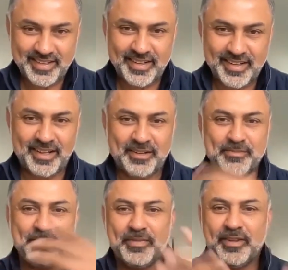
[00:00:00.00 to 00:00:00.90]

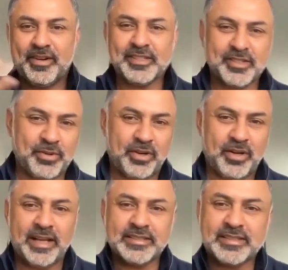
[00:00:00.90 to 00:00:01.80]
The rest of the
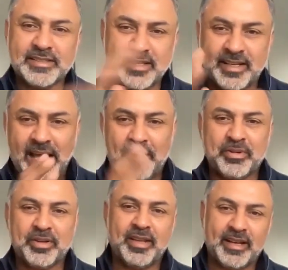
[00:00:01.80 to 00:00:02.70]
world has
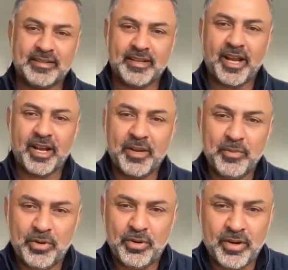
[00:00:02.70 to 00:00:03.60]
adapted that slightly
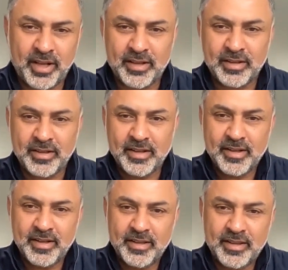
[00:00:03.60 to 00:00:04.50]
more, and
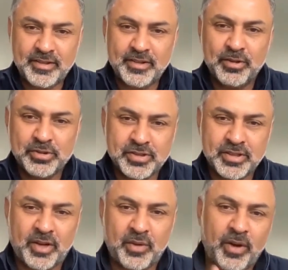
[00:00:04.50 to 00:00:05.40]
there is a
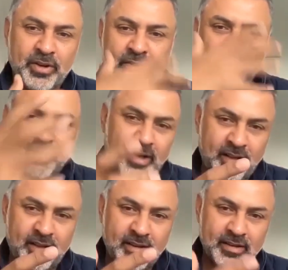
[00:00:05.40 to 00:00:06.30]
notion that why don't you
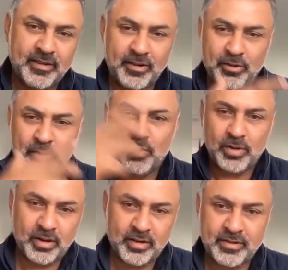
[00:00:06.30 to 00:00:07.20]
study, go
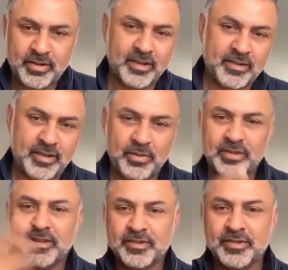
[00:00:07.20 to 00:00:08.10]
work, try and see
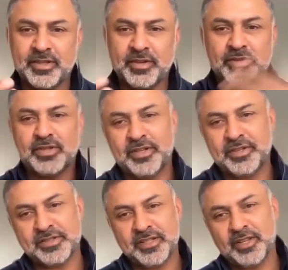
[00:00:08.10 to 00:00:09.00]
what's interesting, what's not
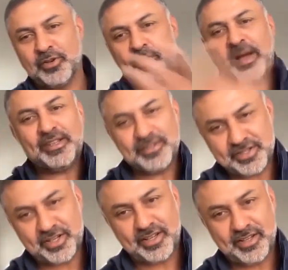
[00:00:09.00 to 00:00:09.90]
interesting, and then go back and
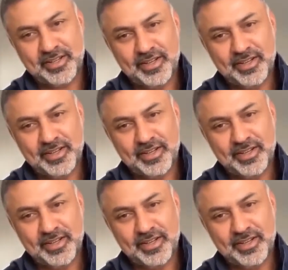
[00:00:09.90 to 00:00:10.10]
study.